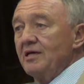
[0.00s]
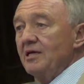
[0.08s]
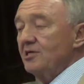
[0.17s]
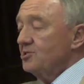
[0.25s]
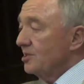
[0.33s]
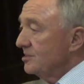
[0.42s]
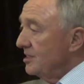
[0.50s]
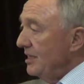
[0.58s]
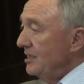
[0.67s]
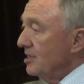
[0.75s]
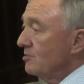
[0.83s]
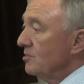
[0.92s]
It's just the
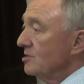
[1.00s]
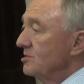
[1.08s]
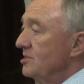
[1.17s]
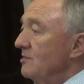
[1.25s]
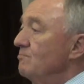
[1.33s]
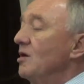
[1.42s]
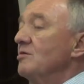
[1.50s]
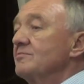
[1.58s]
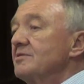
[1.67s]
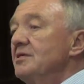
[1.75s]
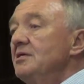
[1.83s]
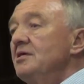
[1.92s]
inequality of
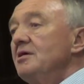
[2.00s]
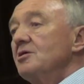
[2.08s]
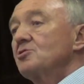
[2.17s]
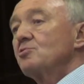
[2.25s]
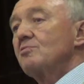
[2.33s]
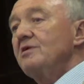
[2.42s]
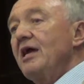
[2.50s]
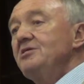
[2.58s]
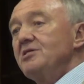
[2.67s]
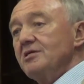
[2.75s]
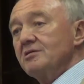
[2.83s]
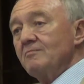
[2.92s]
wealth that's
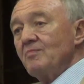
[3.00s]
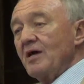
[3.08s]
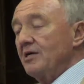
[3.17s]
created